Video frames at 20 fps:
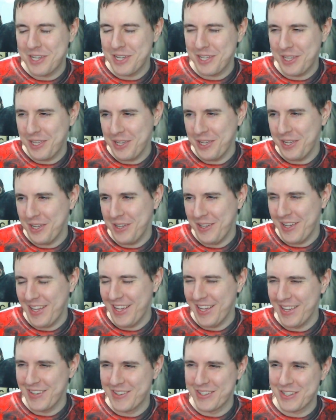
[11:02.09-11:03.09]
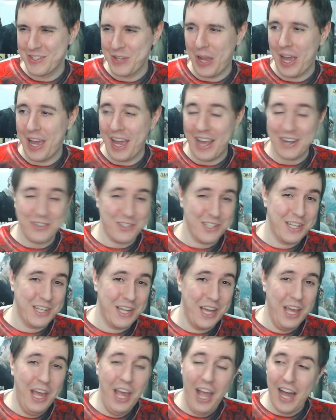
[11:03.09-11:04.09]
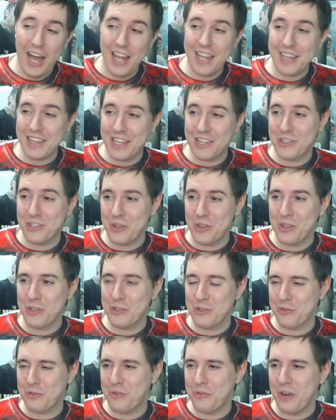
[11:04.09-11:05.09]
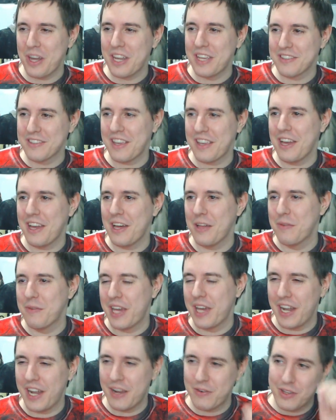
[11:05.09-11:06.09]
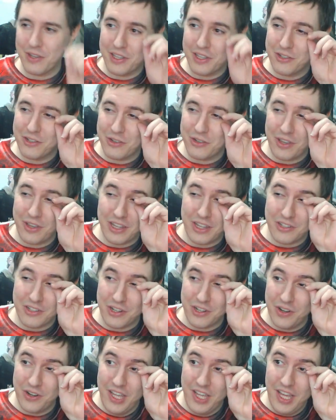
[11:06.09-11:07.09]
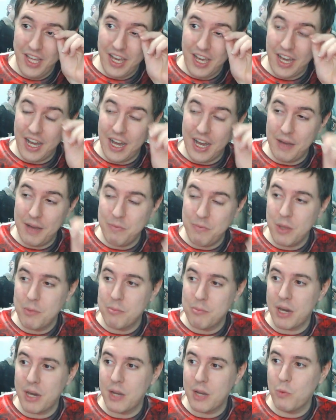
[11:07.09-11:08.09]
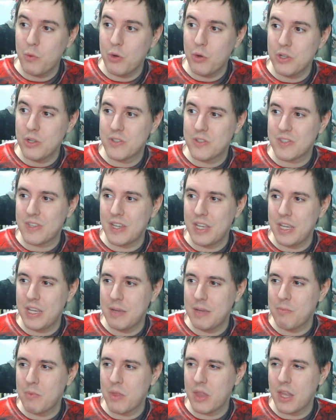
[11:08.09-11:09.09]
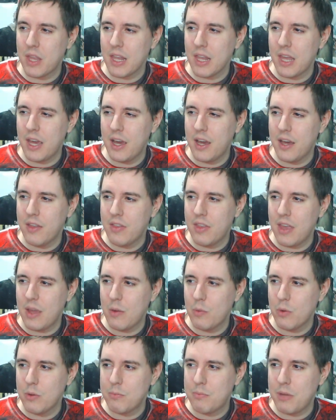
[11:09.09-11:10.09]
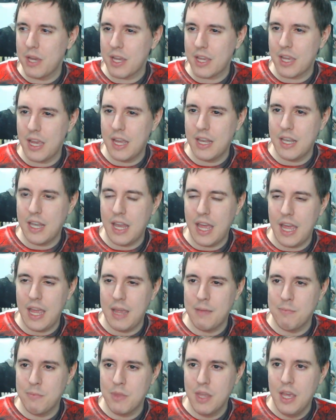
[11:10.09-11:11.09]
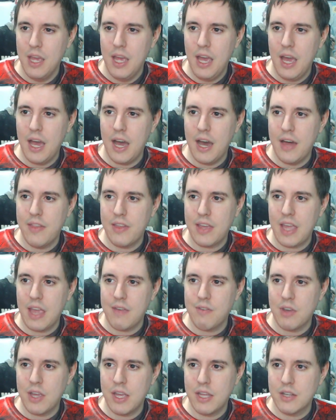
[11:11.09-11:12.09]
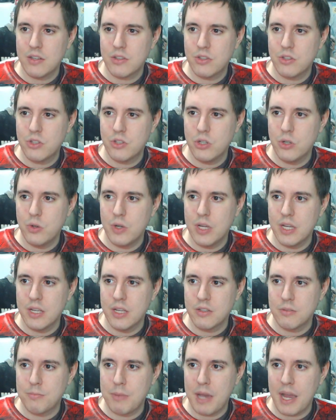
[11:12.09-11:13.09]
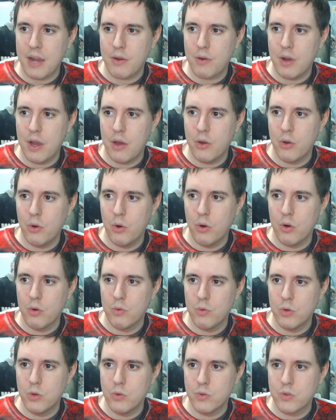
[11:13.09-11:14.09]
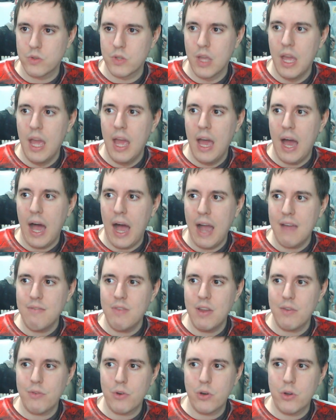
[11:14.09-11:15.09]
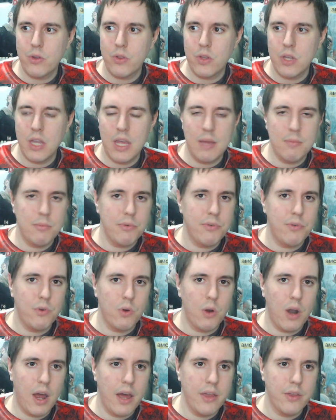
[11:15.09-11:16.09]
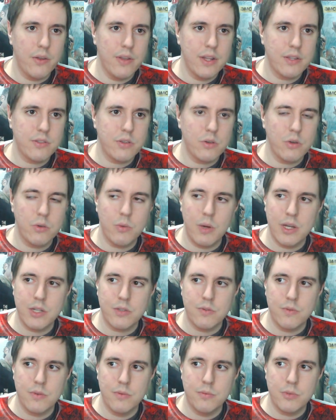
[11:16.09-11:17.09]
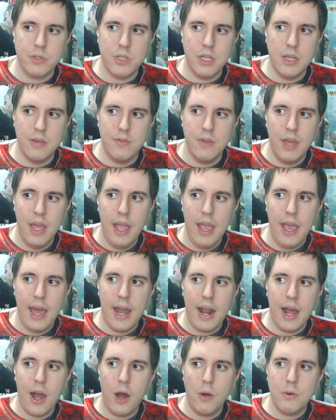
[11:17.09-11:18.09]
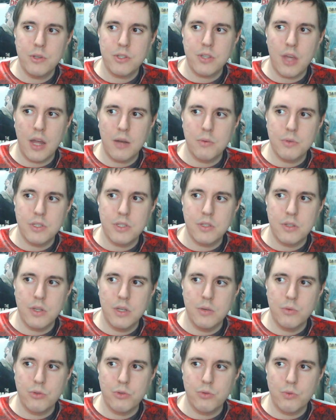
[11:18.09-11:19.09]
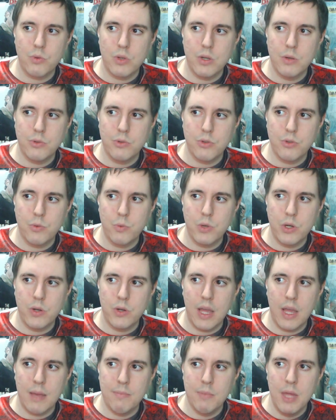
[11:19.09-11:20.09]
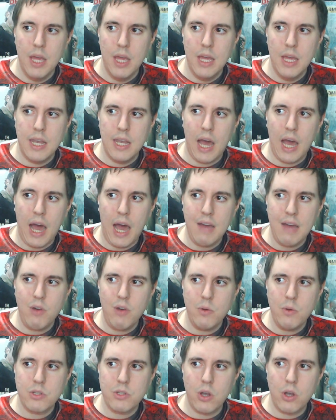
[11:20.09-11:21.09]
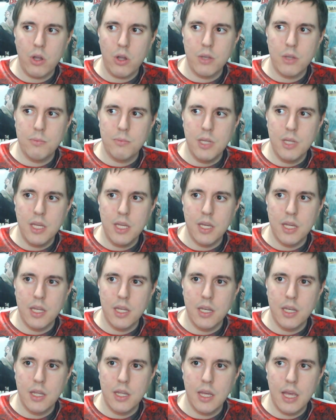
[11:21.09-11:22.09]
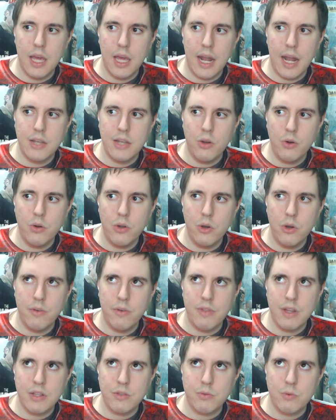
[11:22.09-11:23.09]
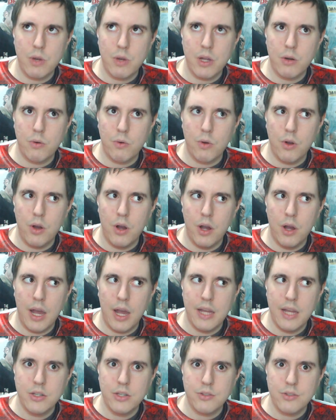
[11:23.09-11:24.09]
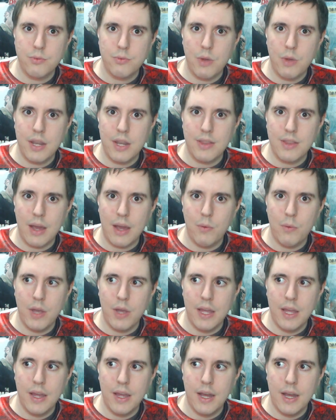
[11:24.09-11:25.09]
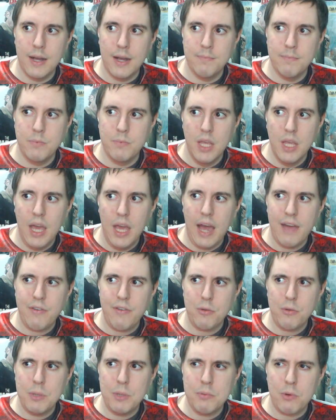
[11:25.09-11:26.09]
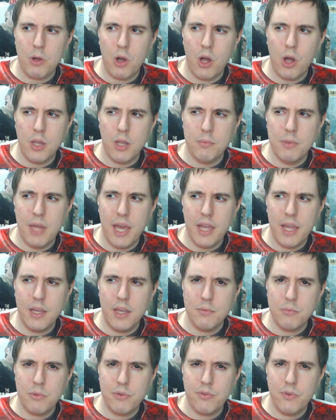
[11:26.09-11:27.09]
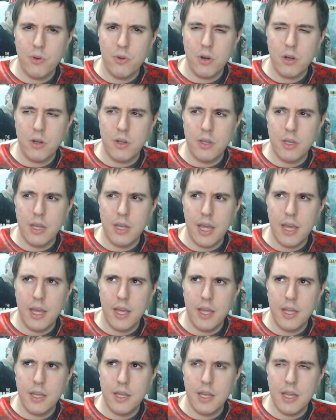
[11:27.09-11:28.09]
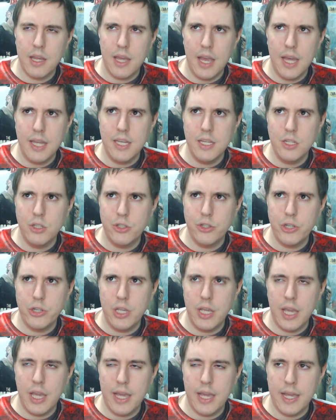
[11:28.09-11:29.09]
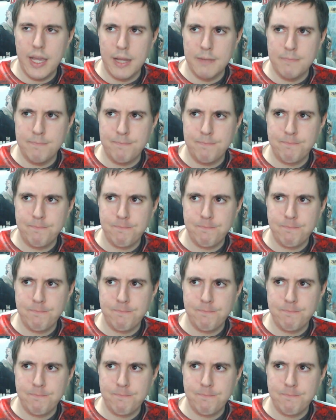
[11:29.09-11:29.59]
I like that show. That show's funny as hell, man. I really enjoy that show. But it would seem they would pick a name that gave a hint to his background or roots. I've never heard the name before either. That's a good question from Steve. And I always thought it was a weird name. Now, I've always called him Negan, and I don't know if that's right or wrong. I just read it that way. I've heard people call him Negan before. N-E-G-A-N.